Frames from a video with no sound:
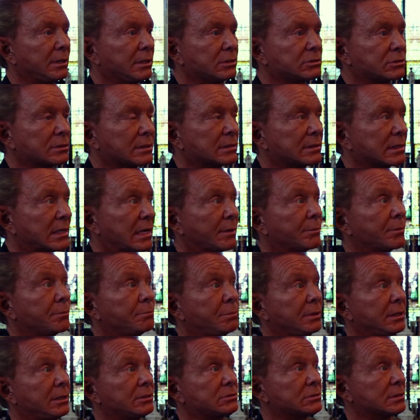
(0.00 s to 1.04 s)
piece on top
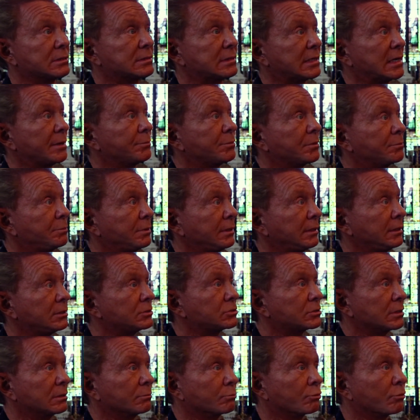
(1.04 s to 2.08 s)
of piece on top of
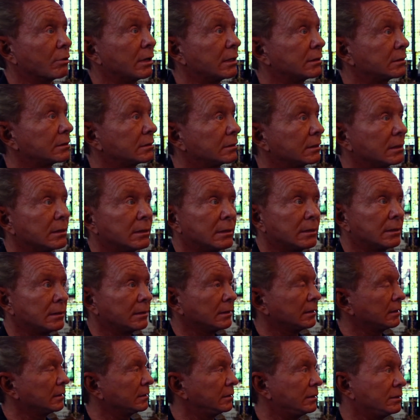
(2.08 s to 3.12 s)
piece and brought
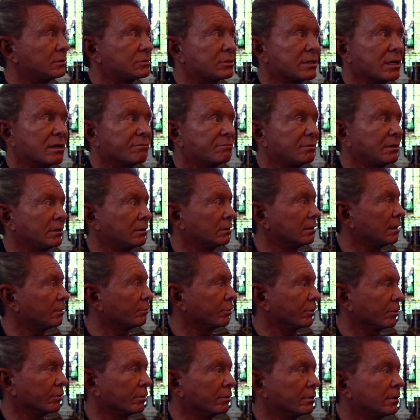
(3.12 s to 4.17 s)
these heavy
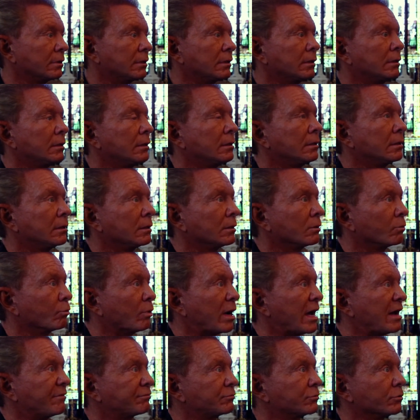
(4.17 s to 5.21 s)
lumber
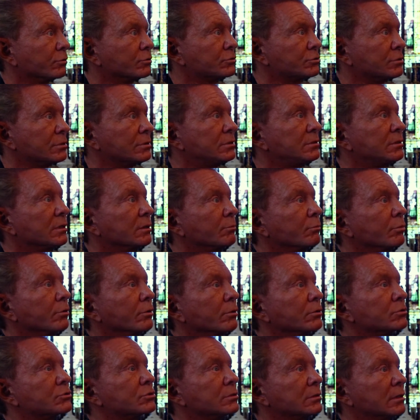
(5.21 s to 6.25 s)
rafters and
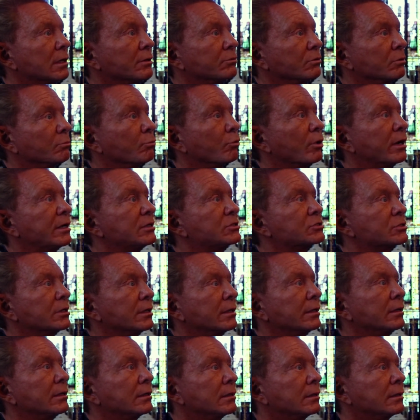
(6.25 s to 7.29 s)
timbers and other
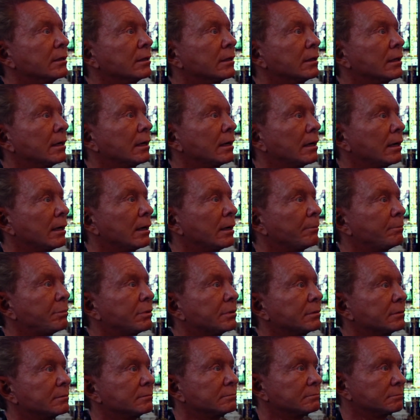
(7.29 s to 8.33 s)
bracing up
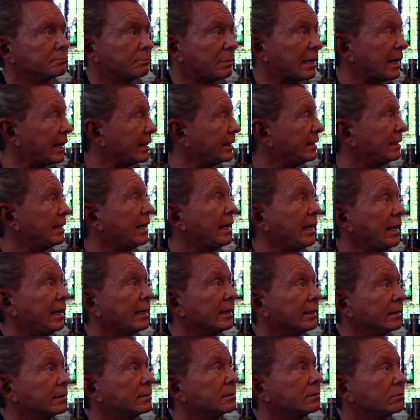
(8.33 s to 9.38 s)
by
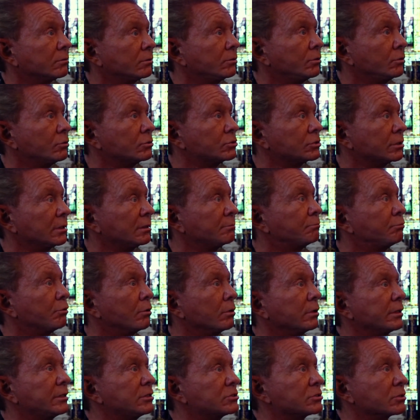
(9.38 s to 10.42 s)
hand using
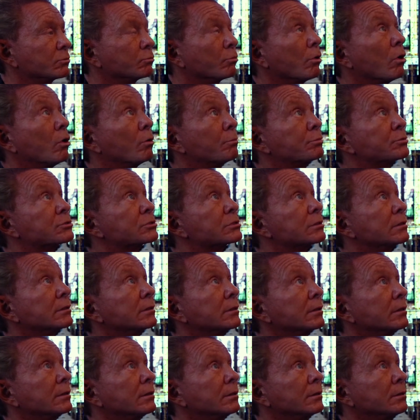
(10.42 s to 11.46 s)
pulleys and ropes,
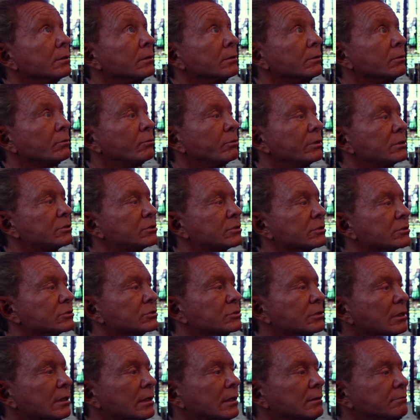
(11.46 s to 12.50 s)
which
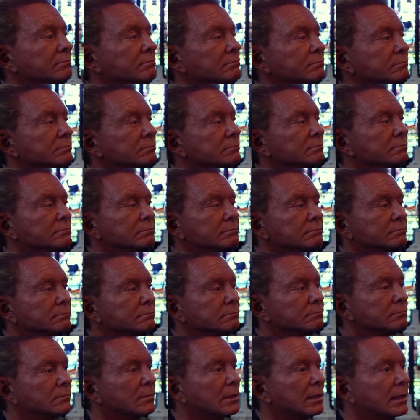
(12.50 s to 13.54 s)
is
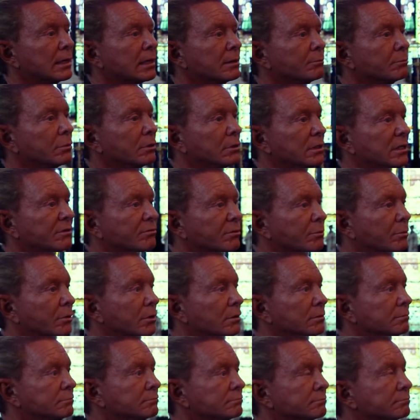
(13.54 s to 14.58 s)

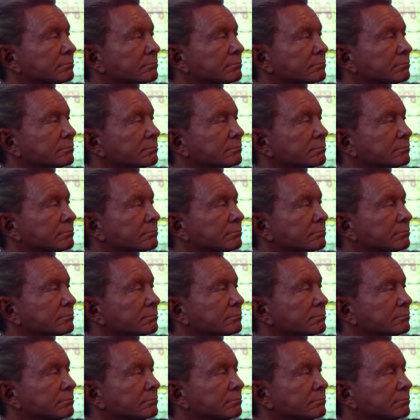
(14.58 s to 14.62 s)
unbelievable.